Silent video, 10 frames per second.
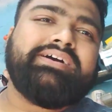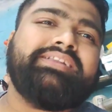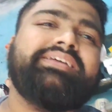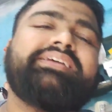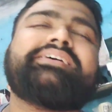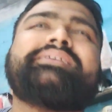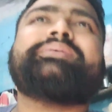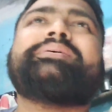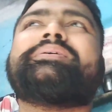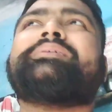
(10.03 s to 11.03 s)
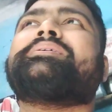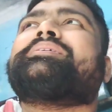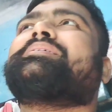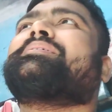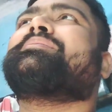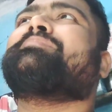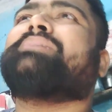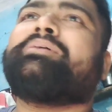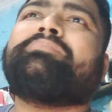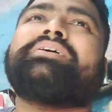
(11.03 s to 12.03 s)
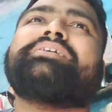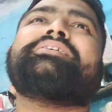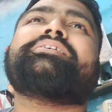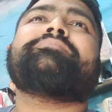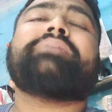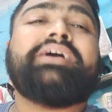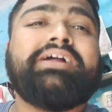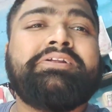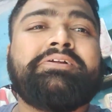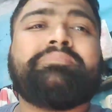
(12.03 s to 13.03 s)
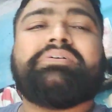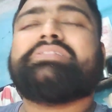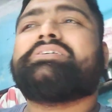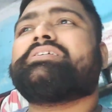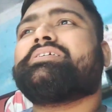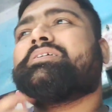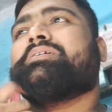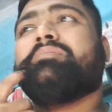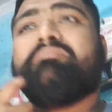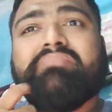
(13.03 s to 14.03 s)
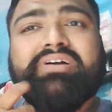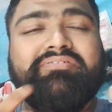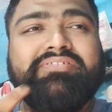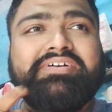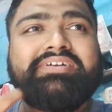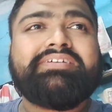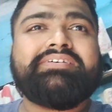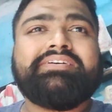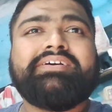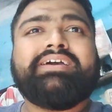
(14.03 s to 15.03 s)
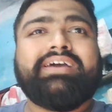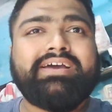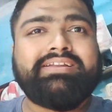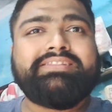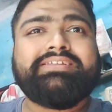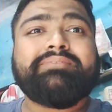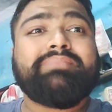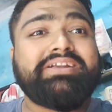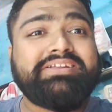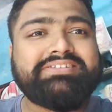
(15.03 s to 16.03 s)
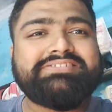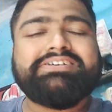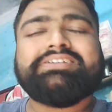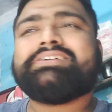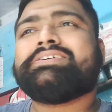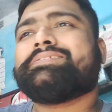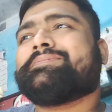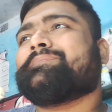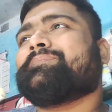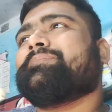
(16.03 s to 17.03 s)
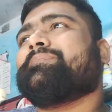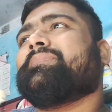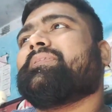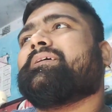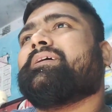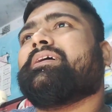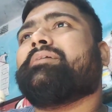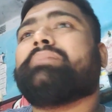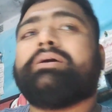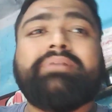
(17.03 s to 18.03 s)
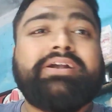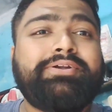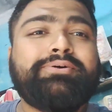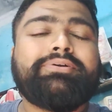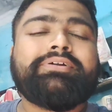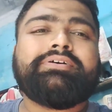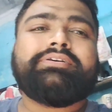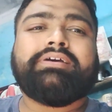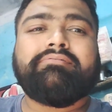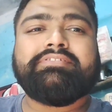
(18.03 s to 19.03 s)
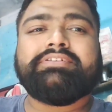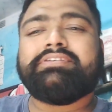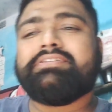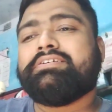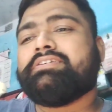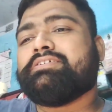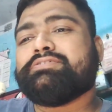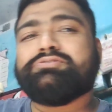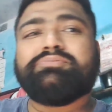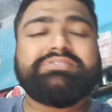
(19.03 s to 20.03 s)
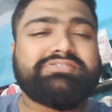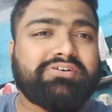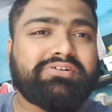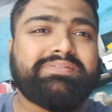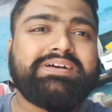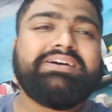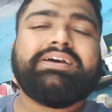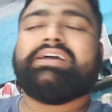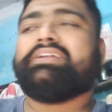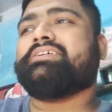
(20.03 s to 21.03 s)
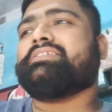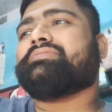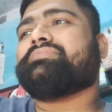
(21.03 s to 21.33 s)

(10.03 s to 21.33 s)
colleague, my brother, my elder brother, my friend, anything, my teacher and my mentor, everything. His home is Sarada and